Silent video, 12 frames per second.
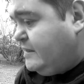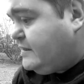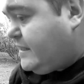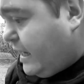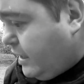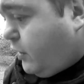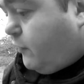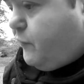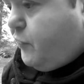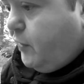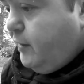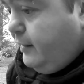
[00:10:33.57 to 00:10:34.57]
take off
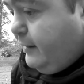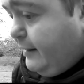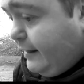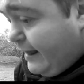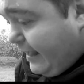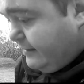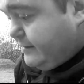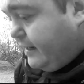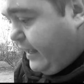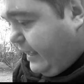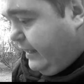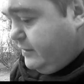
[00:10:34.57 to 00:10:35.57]
the lid
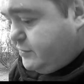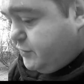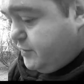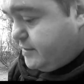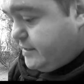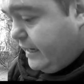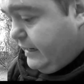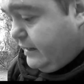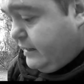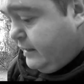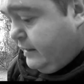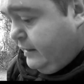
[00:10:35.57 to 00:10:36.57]
and get into the
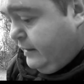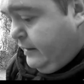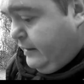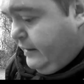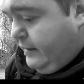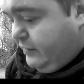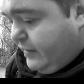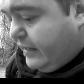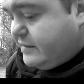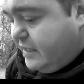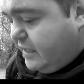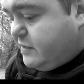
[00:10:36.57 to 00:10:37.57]
tank,
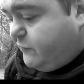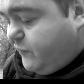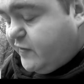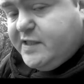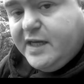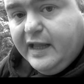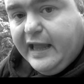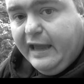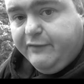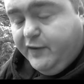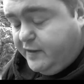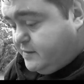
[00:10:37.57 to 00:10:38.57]
that takes physical
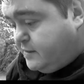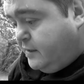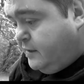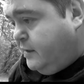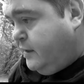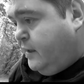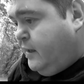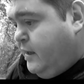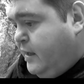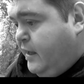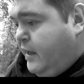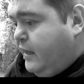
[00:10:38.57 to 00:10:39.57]
effort.
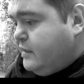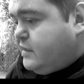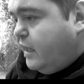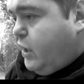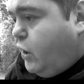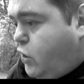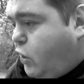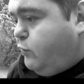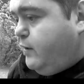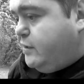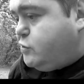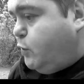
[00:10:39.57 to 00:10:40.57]
It's like
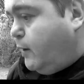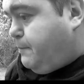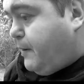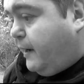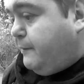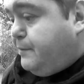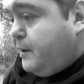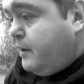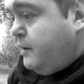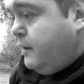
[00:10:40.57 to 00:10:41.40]
going into a pub,